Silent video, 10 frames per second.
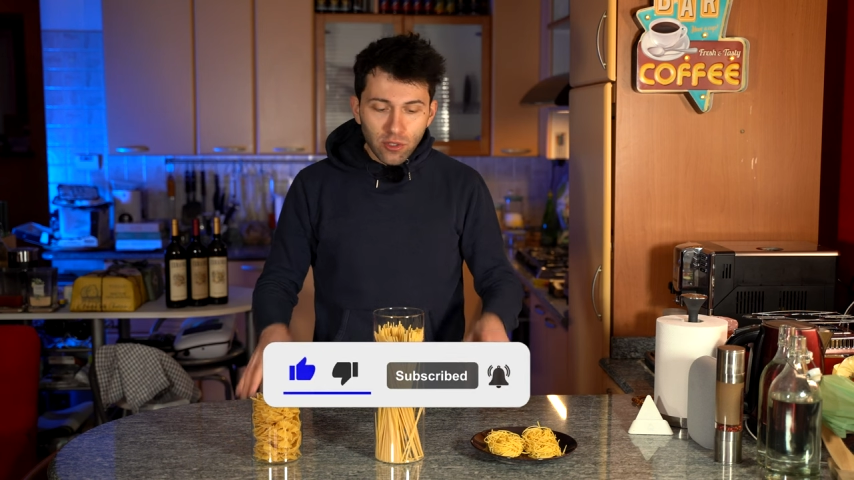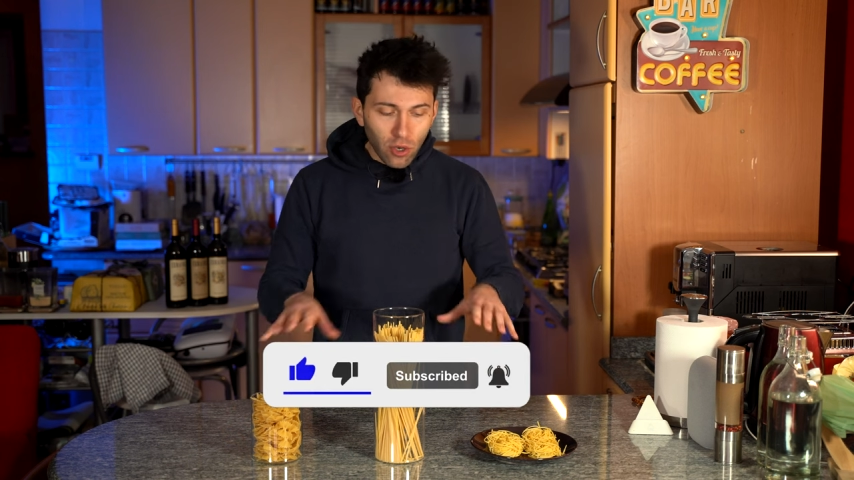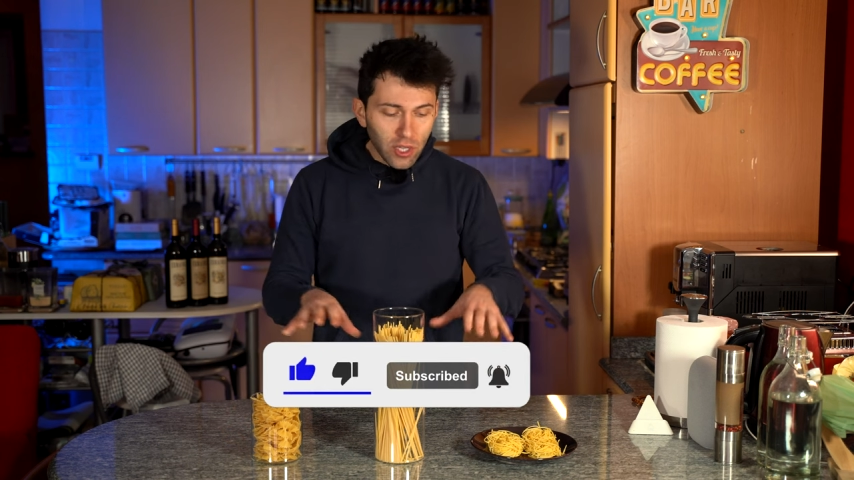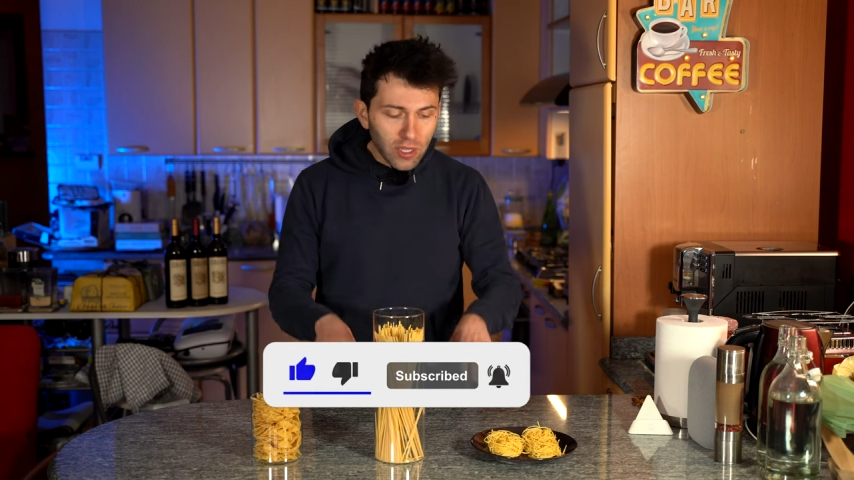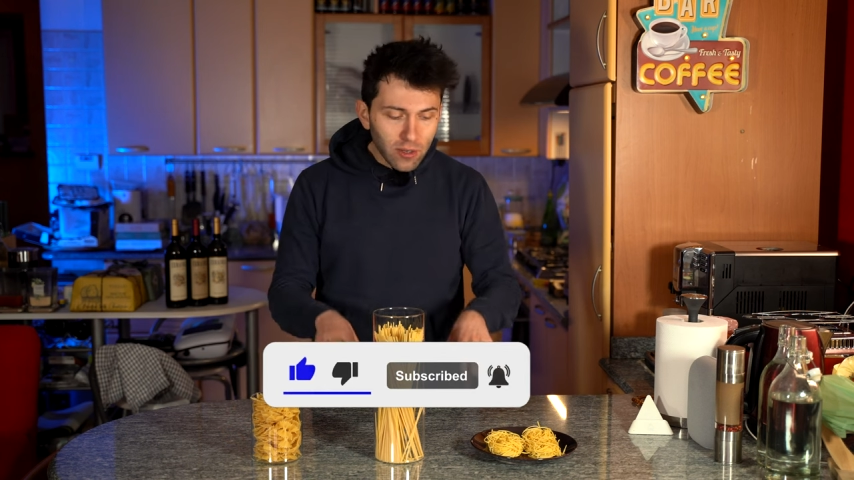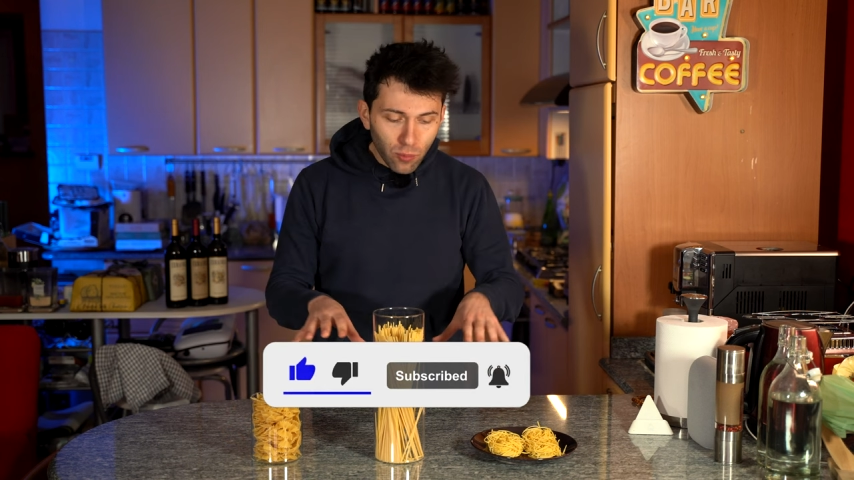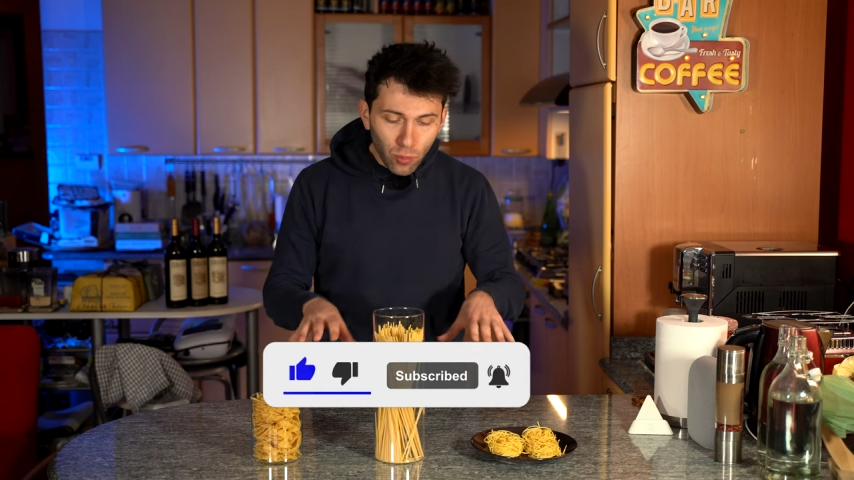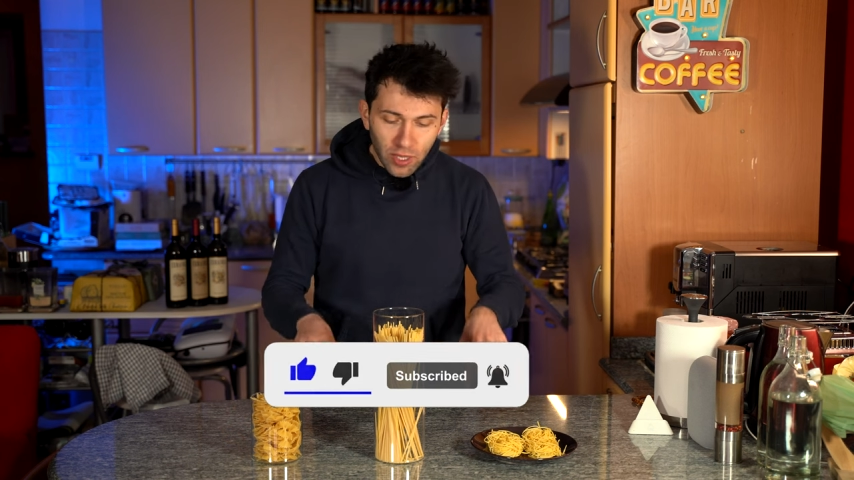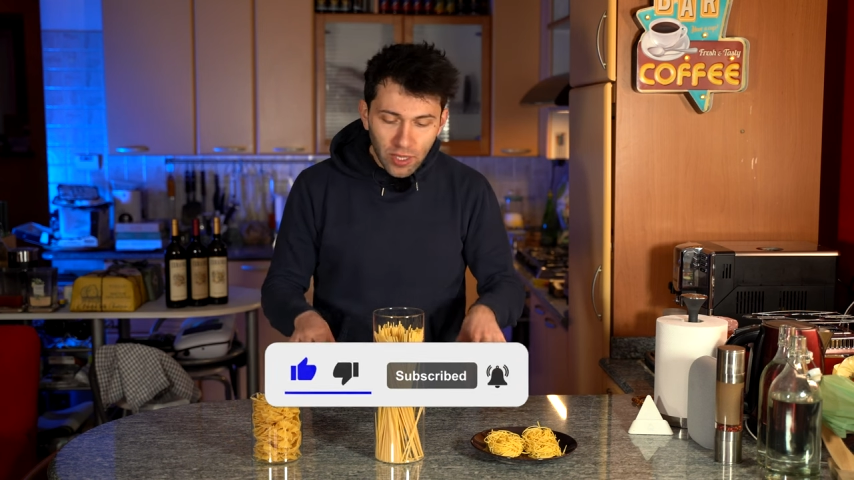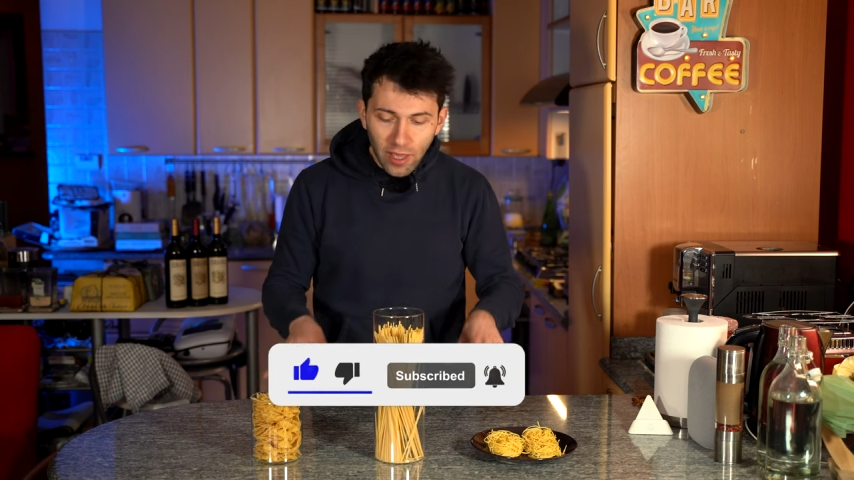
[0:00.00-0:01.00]
So here
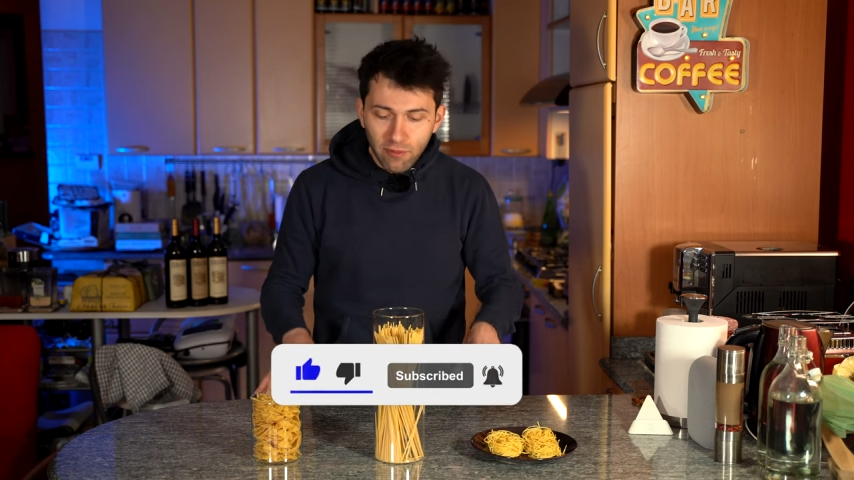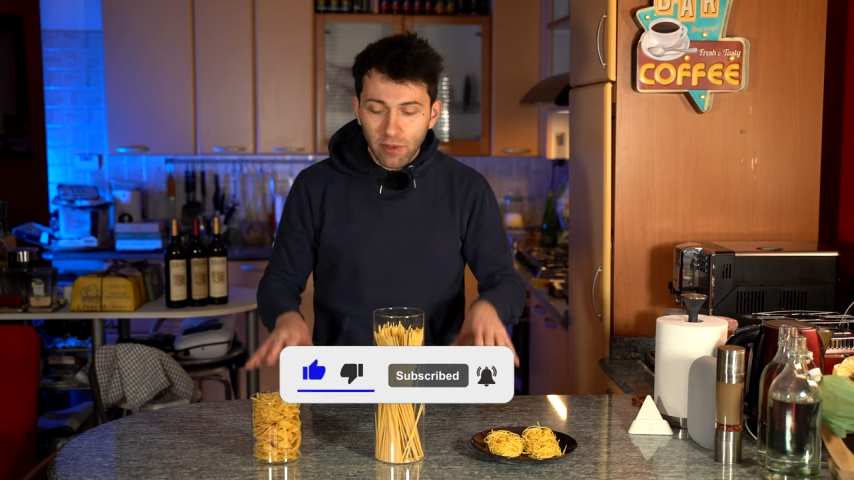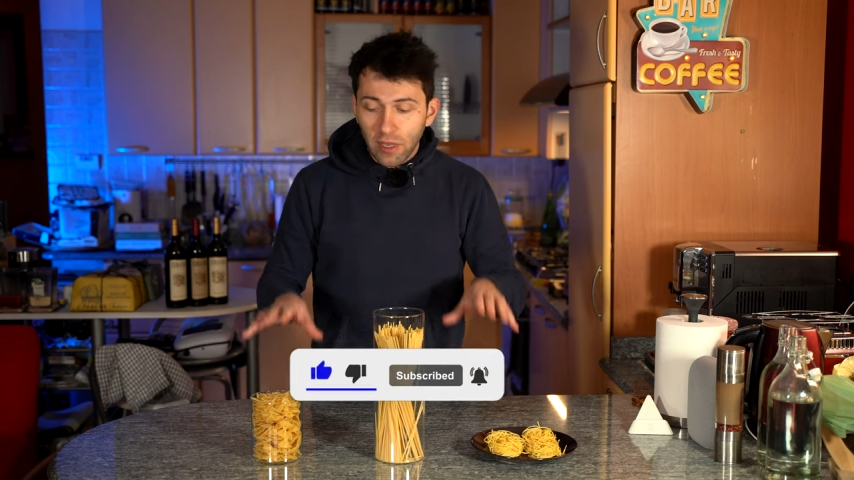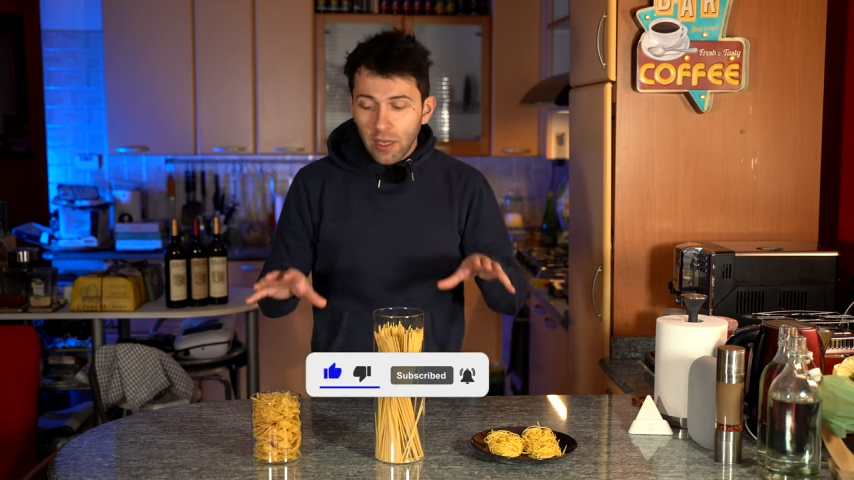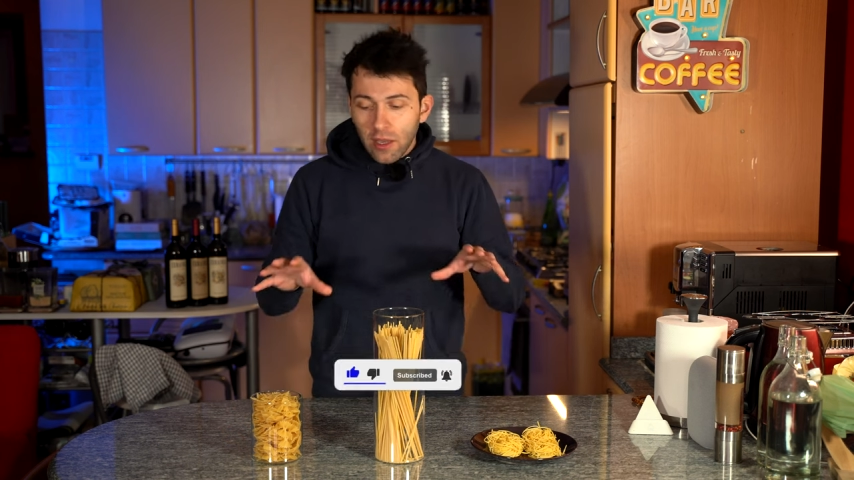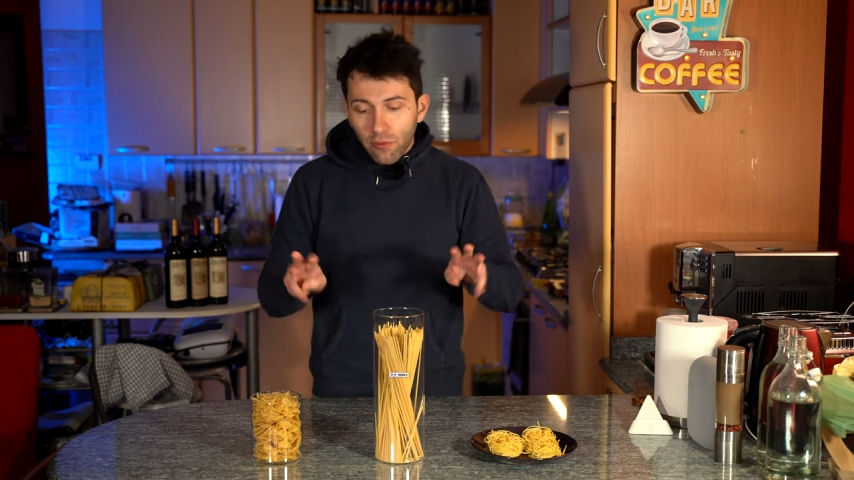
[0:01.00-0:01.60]
we have uh,